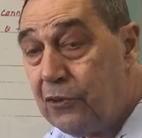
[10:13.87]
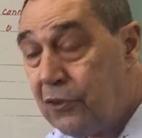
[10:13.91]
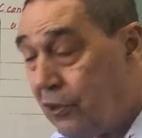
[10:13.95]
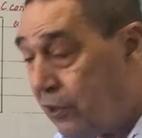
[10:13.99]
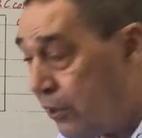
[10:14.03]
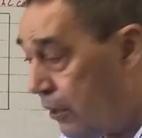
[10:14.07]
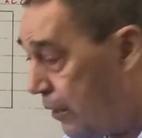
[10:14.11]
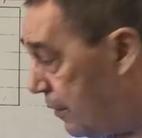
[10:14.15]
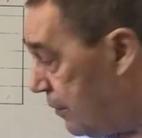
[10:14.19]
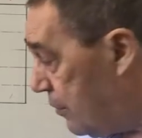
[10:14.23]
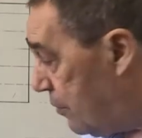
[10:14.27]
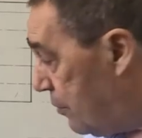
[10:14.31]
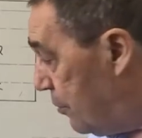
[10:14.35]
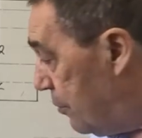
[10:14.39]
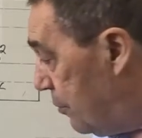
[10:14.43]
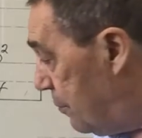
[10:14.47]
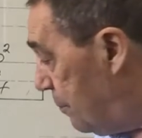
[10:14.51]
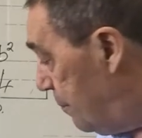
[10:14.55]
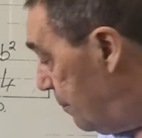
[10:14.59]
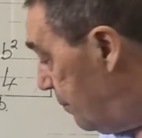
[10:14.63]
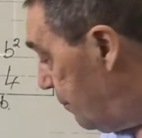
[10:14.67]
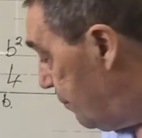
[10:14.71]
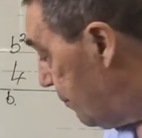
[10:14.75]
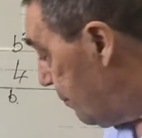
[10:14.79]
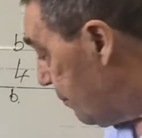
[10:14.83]
triangle
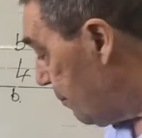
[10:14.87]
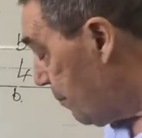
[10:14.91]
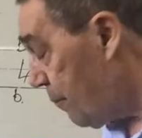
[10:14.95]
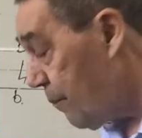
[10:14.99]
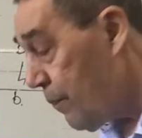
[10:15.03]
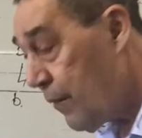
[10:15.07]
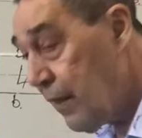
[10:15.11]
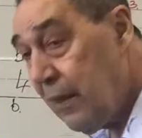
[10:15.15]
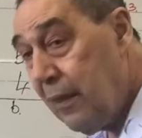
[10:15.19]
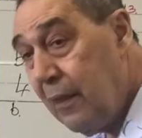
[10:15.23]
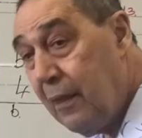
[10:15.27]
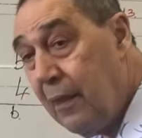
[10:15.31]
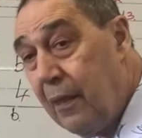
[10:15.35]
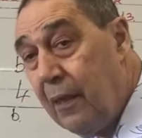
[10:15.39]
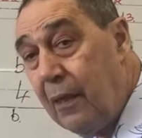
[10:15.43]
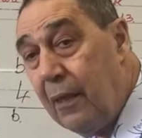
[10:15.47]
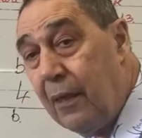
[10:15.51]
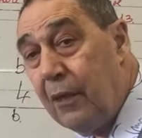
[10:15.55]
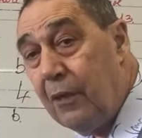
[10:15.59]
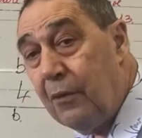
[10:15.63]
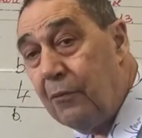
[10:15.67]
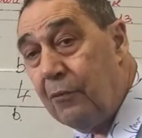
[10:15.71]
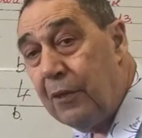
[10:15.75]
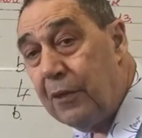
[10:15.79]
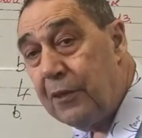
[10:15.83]

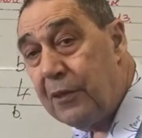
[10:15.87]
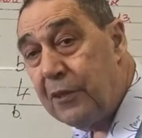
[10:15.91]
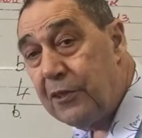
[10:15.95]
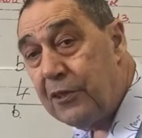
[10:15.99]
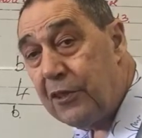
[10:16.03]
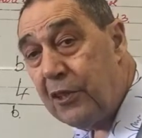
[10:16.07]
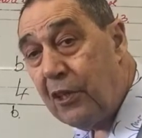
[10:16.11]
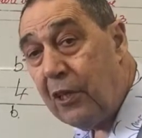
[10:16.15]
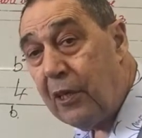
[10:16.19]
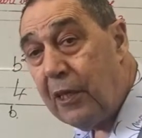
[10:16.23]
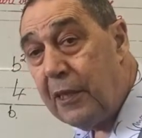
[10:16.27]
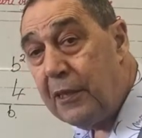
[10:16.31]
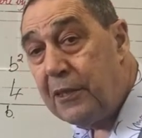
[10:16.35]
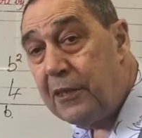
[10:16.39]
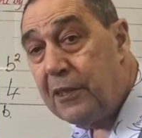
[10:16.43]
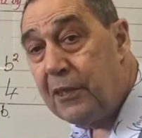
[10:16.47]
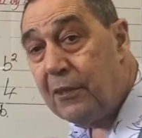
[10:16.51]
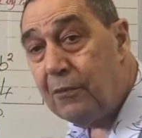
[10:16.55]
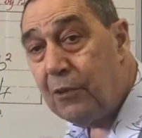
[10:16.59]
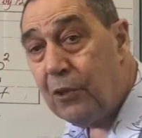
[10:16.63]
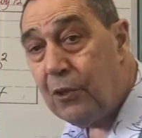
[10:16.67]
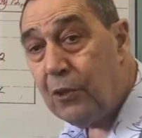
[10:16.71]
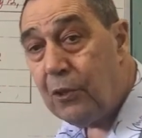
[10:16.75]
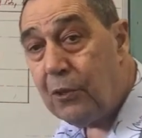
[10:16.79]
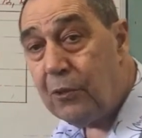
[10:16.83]
where the sides
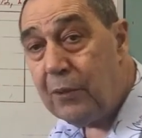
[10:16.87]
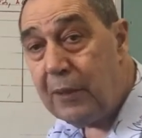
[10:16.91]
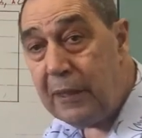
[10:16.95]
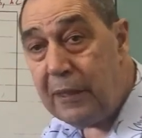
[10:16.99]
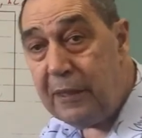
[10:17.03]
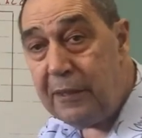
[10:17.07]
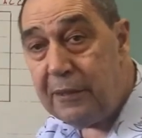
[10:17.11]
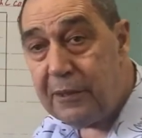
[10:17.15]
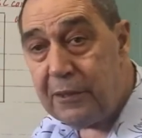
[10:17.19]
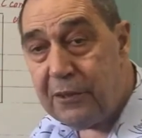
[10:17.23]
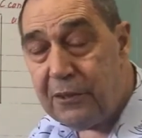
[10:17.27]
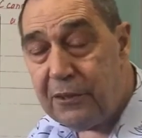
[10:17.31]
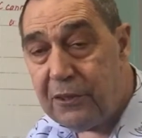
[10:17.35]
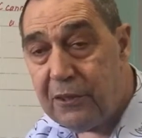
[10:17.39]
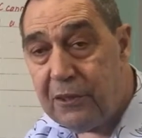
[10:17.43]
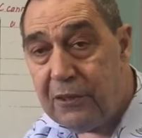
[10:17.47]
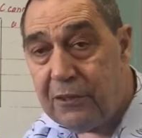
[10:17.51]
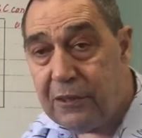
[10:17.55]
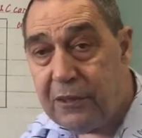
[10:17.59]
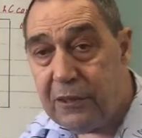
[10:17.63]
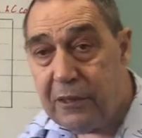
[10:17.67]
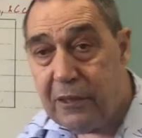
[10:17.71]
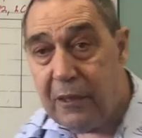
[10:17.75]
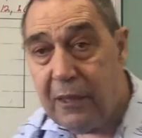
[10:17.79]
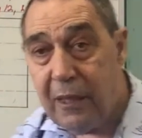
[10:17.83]
are all
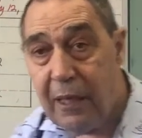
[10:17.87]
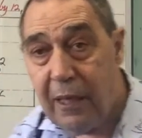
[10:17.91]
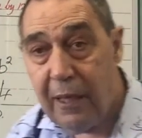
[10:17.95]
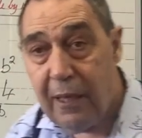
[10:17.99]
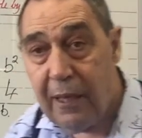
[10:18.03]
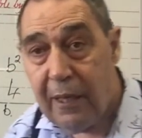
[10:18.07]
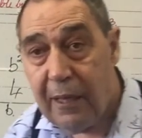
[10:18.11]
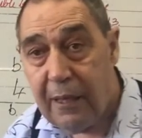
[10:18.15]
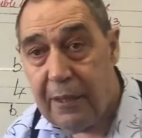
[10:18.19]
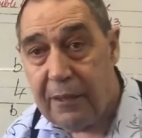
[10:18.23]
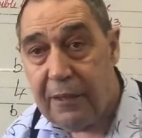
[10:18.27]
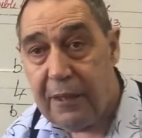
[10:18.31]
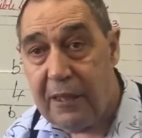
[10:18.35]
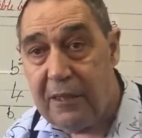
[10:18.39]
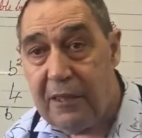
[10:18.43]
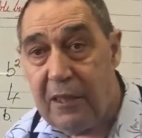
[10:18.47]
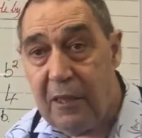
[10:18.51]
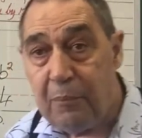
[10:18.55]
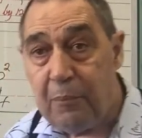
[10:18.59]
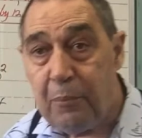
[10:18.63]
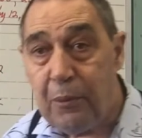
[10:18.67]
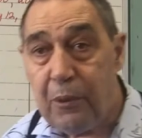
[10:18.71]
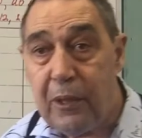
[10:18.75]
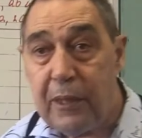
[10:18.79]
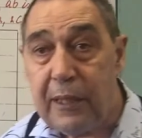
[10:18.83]
integers, then
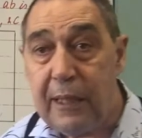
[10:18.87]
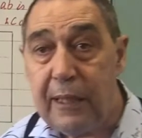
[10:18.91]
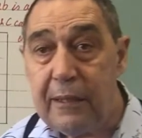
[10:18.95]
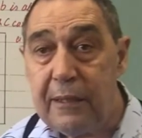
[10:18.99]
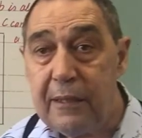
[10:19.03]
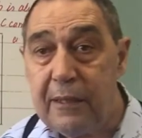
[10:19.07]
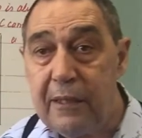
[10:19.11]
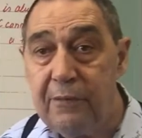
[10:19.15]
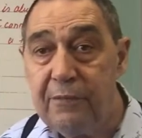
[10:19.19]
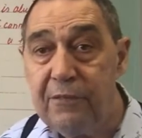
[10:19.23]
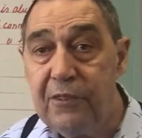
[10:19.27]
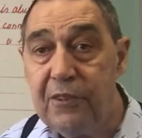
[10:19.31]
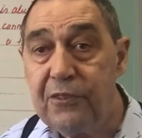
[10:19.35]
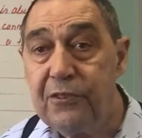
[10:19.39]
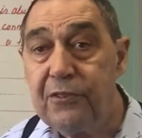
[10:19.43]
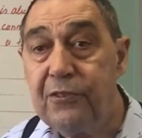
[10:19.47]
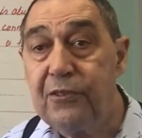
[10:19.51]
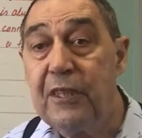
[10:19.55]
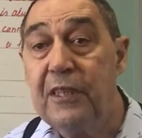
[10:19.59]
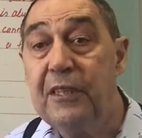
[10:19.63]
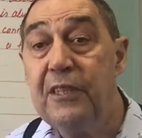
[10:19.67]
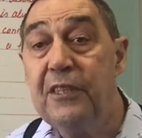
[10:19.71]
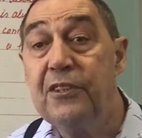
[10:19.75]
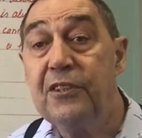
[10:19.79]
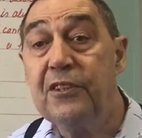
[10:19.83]
the product of the
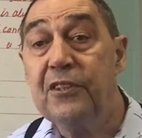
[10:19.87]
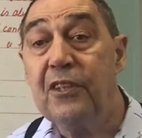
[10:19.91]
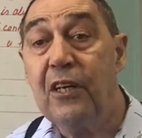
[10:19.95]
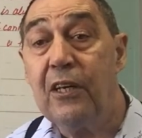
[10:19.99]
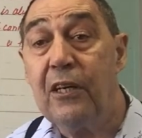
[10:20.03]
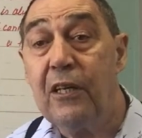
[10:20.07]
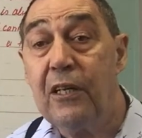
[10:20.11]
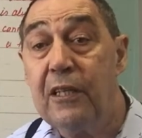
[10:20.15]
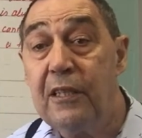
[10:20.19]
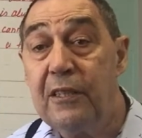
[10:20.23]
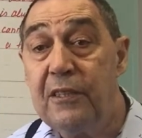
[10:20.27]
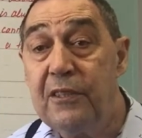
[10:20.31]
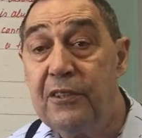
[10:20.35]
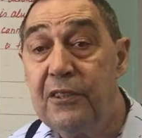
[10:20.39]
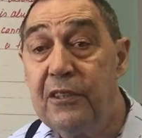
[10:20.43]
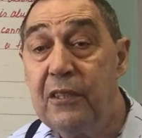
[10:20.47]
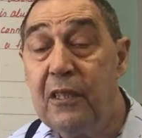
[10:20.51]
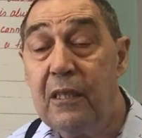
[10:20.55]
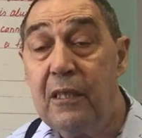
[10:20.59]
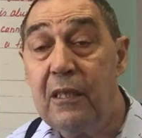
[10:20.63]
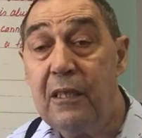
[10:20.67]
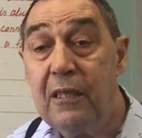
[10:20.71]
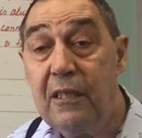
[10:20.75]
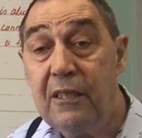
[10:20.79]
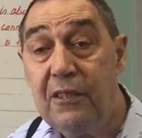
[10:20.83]
three sides
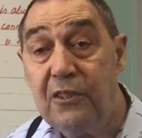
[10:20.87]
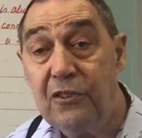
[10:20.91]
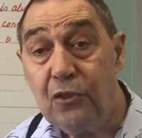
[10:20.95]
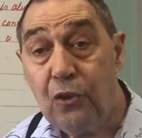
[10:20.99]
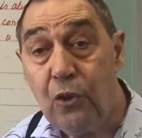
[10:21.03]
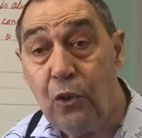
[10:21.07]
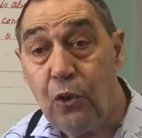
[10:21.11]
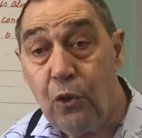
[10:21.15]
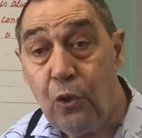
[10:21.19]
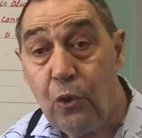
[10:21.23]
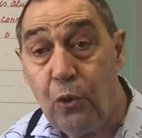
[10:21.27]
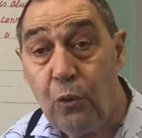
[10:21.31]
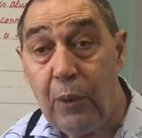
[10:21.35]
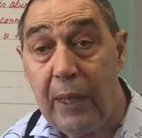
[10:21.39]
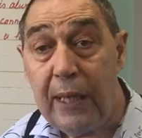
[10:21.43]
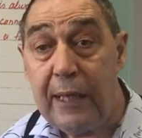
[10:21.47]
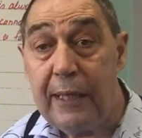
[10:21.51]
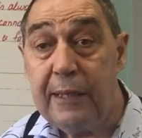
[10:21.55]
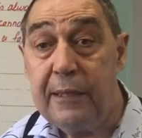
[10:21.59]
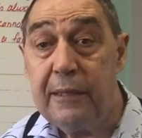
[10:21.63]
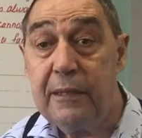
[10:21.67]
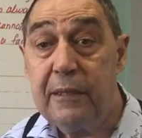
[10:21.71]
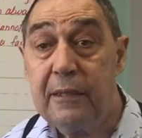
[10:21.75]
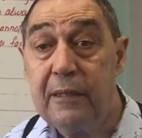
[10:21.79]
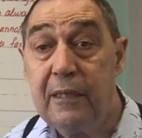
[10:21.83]
is
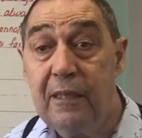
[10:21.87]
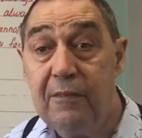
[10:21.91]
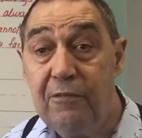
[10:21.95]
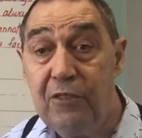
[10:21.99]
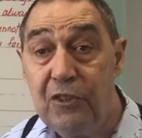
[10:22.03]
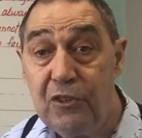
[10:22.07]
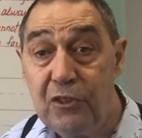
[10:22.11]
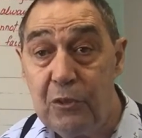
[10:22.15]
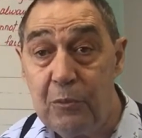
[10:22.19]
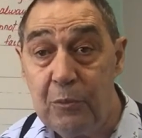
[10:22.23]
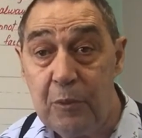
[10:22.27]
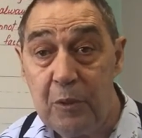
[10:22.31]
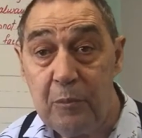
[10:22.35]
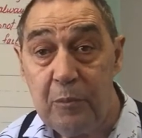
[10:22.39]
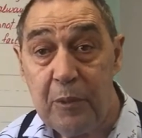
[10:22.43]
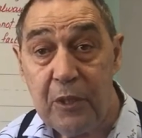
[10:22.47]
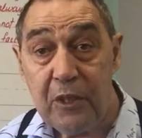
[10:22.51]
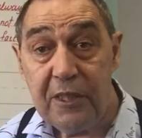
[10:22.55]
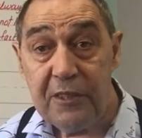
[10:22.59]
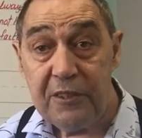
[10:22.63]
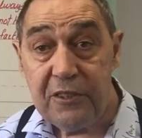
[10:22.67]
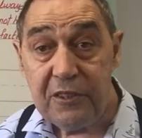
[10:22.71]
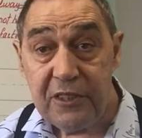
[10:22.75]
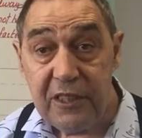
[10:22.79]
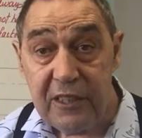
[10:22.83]
always divisible
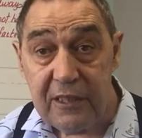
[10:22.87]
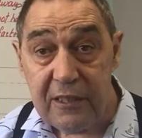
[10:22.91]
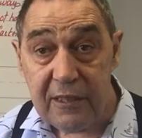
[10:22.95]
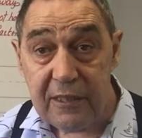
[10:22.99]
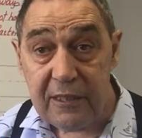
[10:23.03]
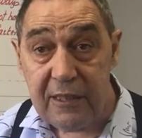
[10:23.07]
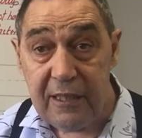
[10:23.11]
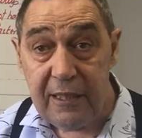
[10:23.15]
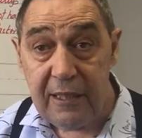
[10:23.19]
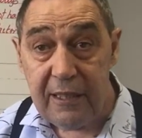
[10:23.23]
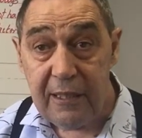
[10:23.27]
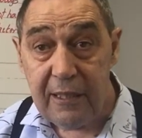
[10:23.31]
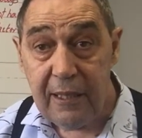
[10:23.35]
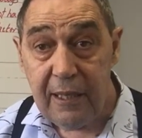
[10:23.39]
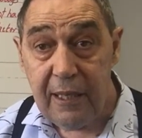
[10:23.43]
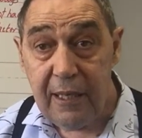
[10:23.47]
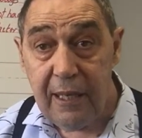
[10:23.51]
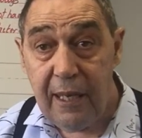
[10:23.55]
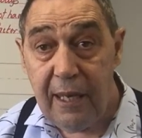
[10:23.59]
by 60,